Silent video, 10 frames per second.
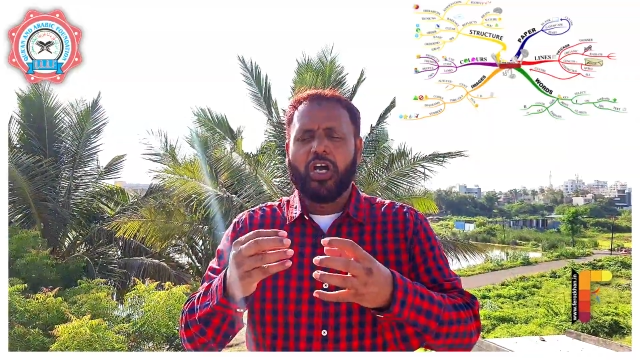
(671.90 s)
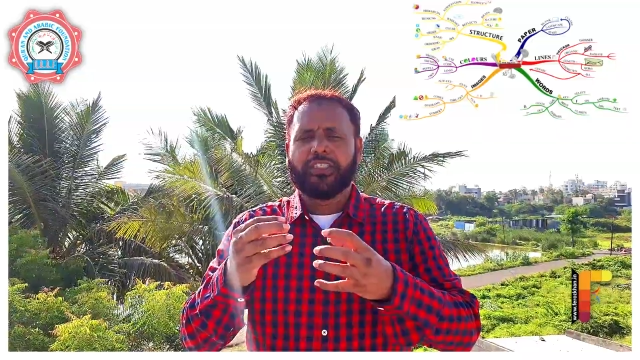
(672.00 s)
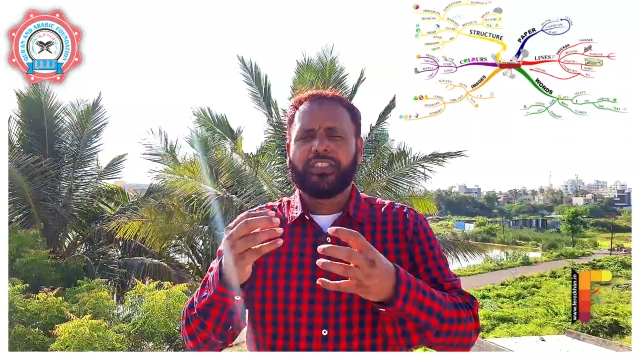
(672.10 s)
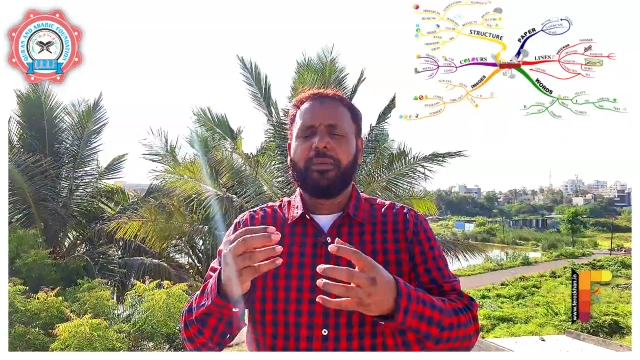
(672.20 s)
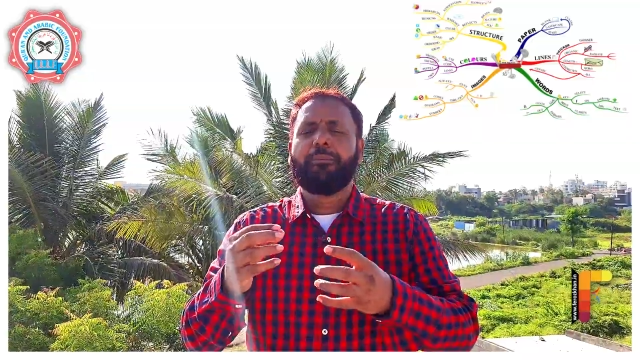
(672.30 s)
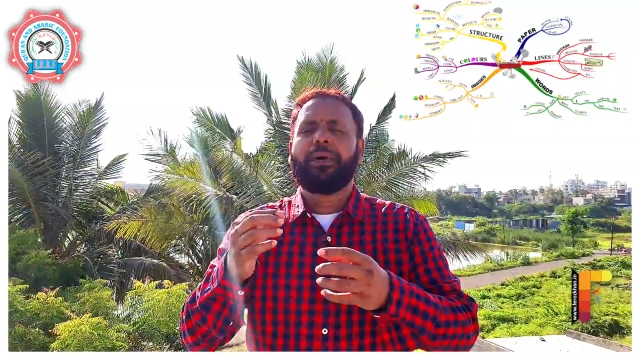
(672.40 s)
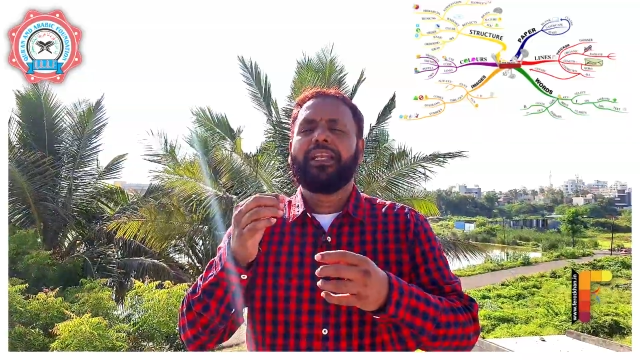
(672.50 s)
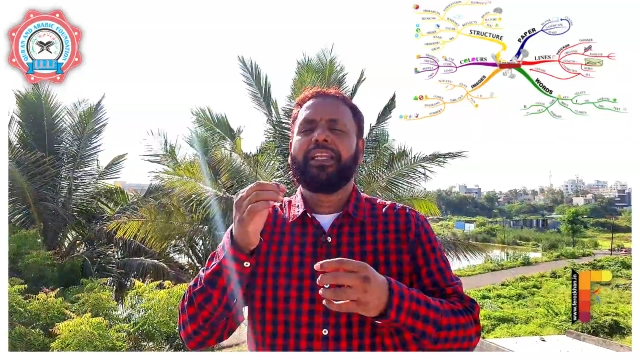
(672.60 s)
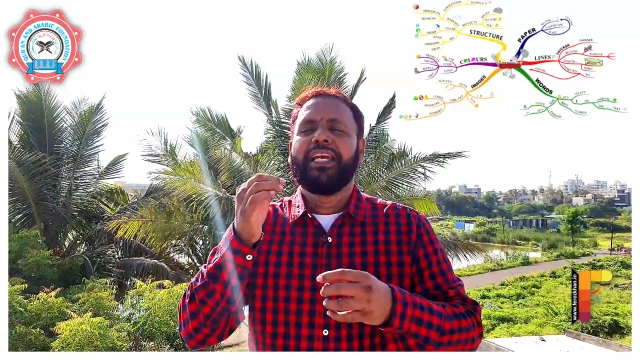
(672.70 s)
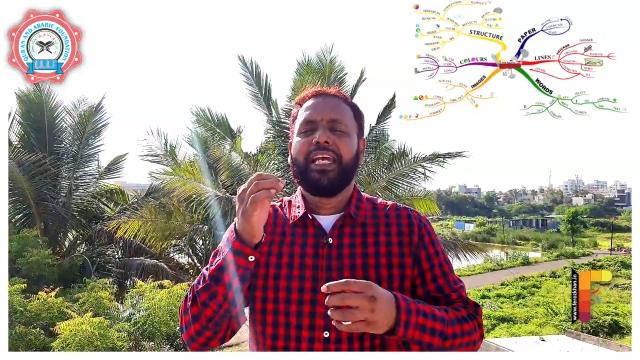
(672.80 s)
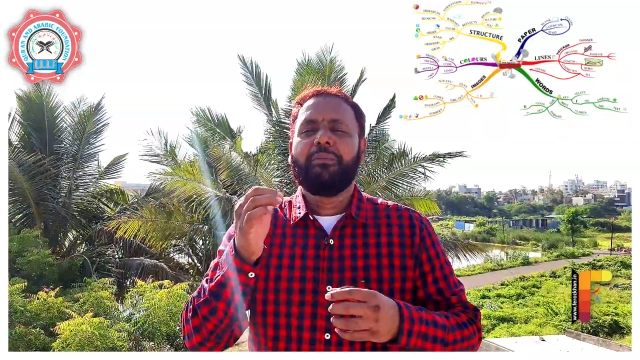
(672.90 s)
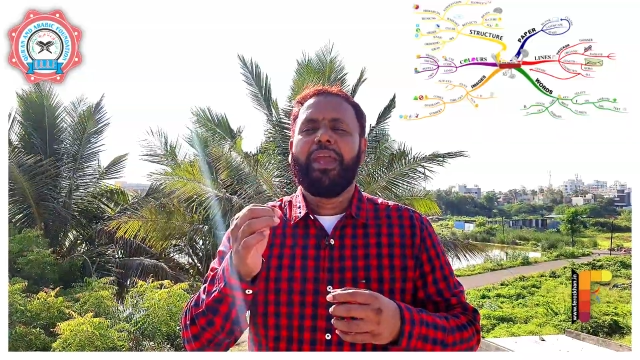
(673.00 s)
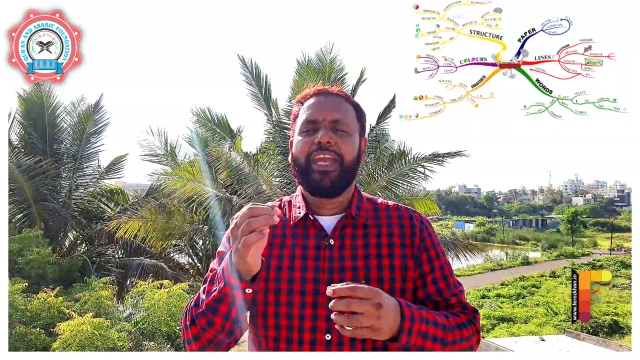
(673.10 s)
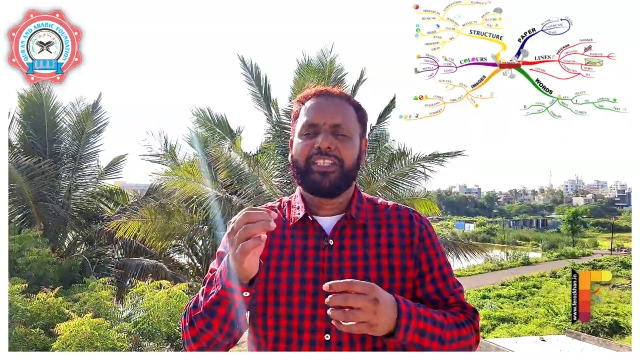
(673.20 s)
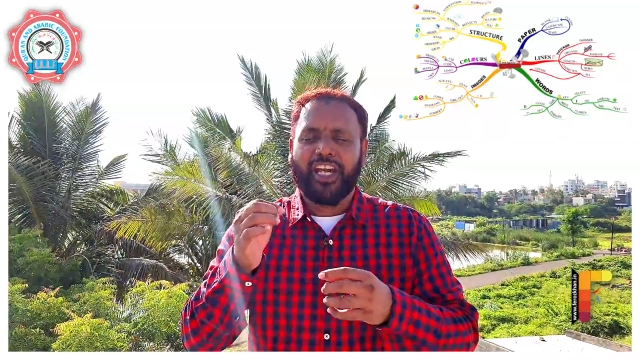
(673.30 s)
a simple
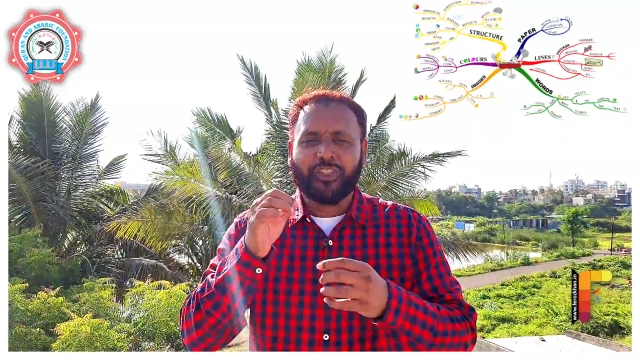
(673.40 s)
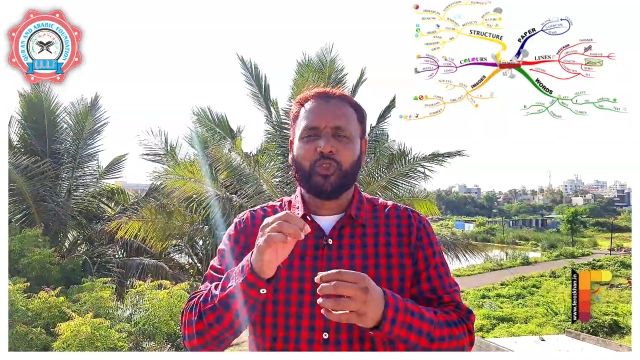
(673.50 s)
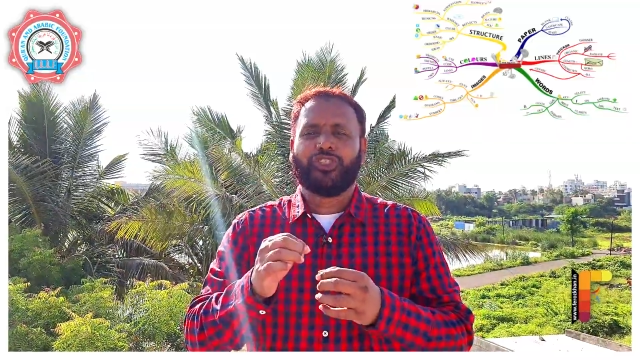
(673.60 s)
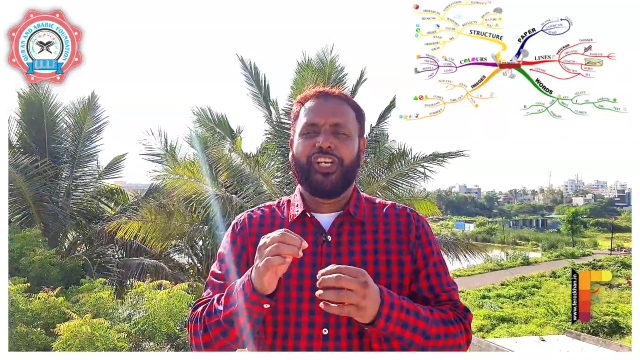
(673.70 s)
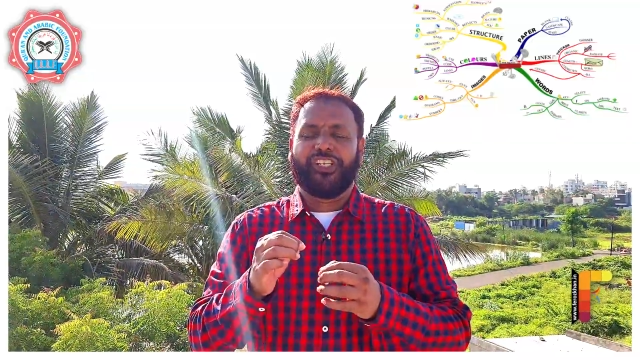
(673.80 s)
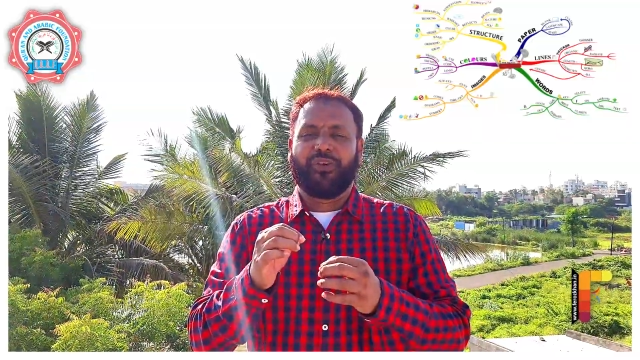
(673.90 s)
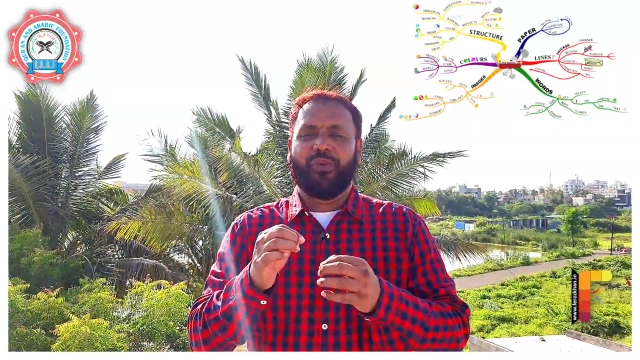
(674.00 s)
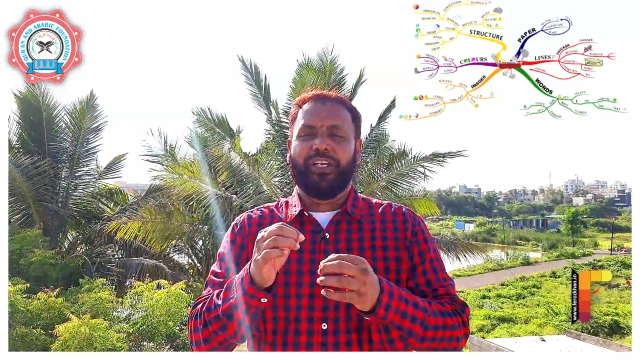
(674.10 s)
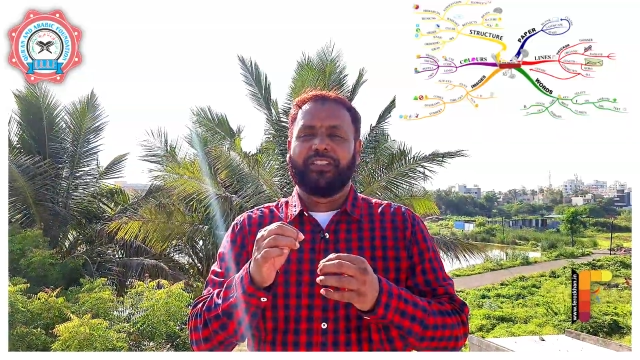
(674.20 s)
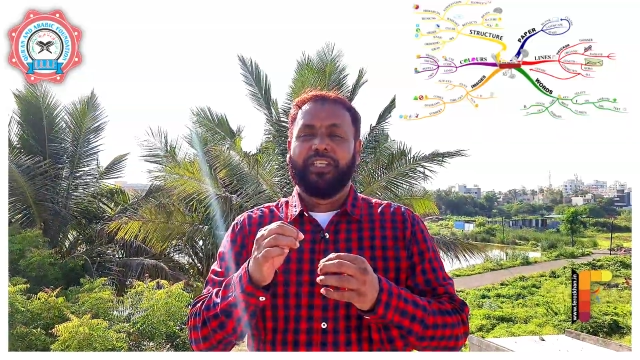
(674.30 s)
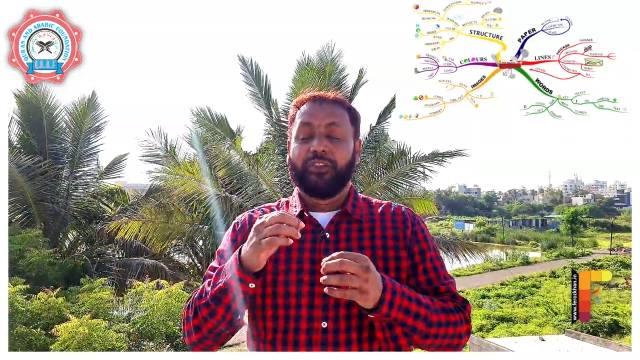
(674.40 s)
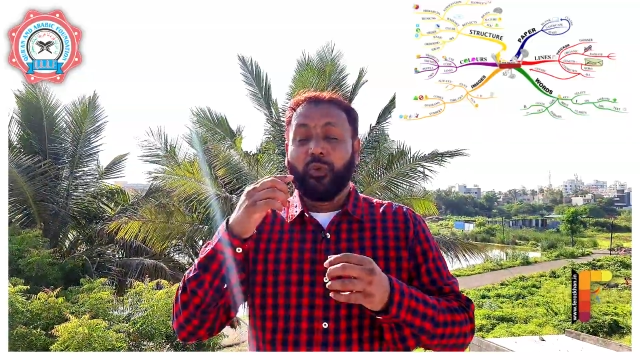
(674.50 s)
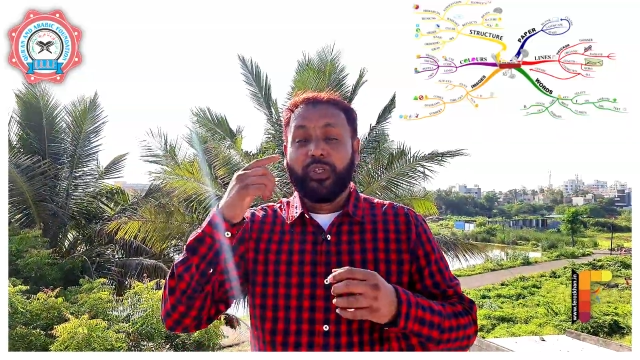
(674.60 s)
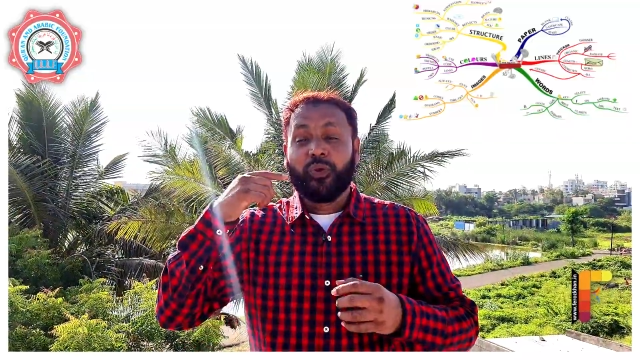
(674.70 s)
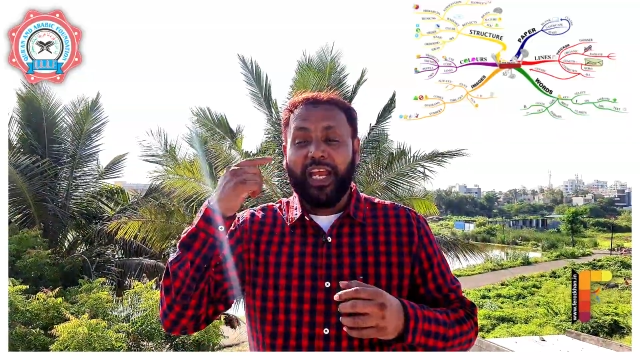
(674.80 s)
image associated with it, so
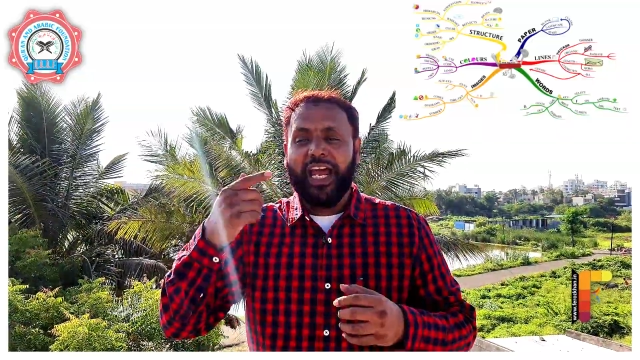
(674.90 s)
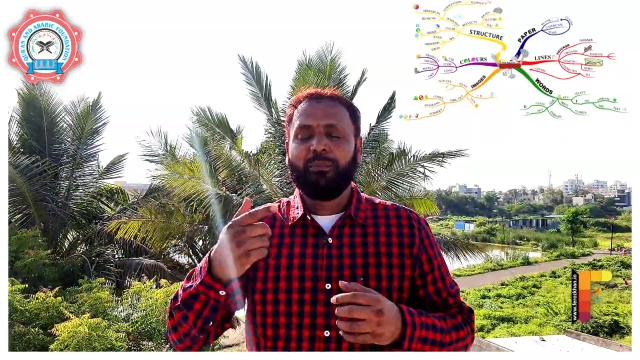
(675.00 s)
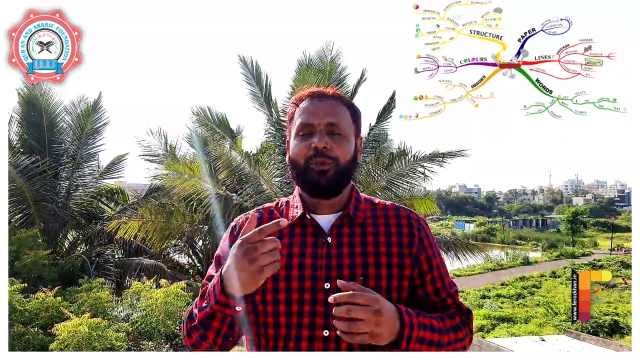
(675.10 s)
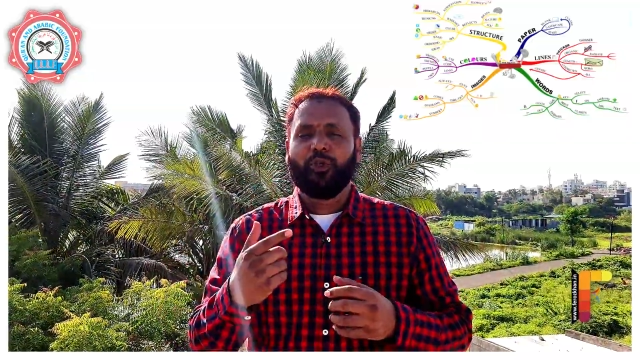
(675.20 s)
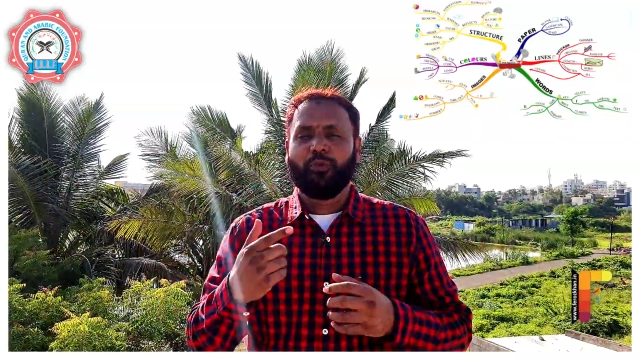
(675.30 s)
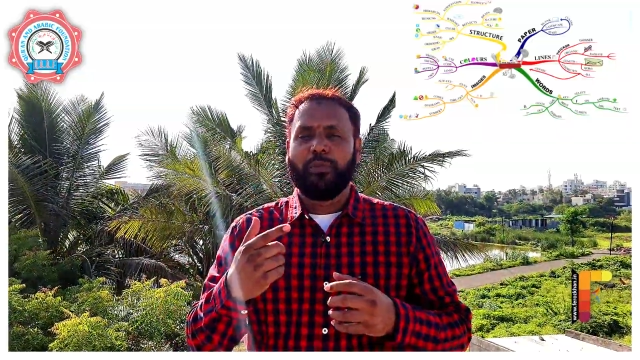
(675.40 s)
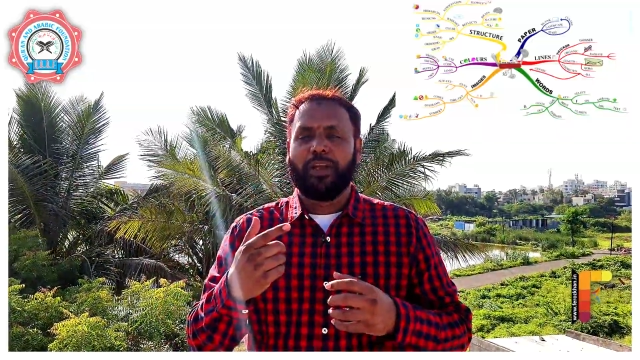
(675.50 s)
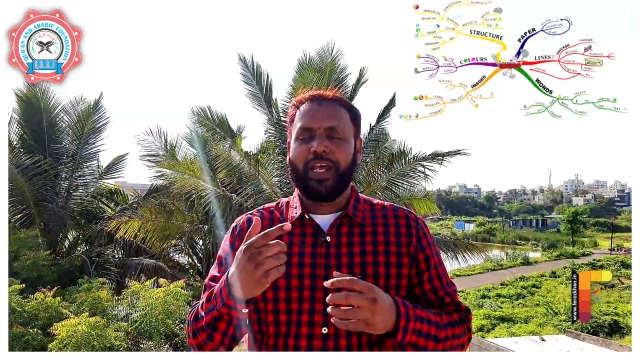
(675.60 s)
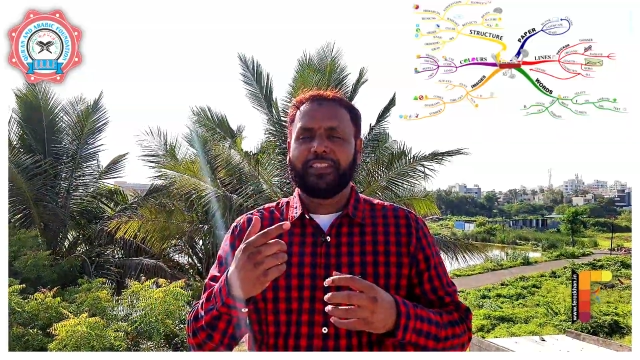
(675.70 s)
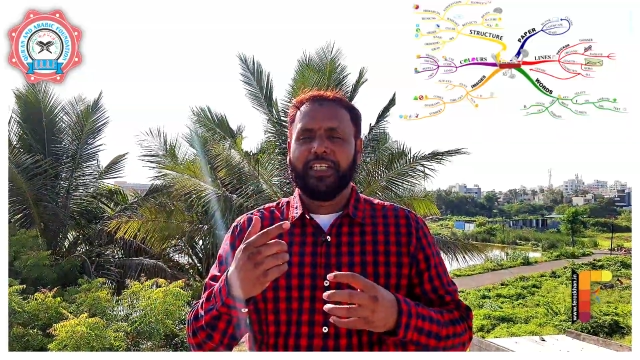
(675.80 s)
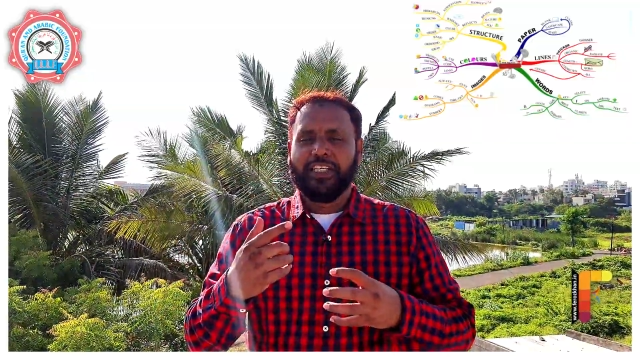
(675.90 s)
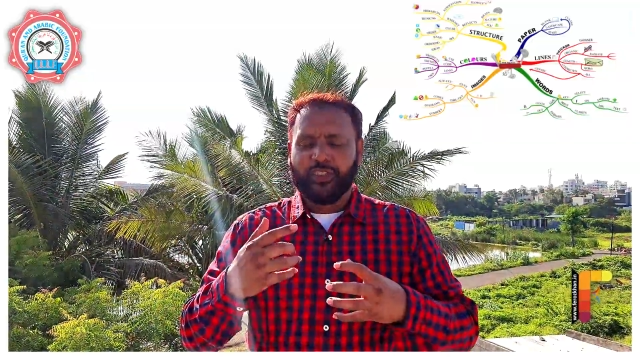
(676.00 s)
which will help you to memorize.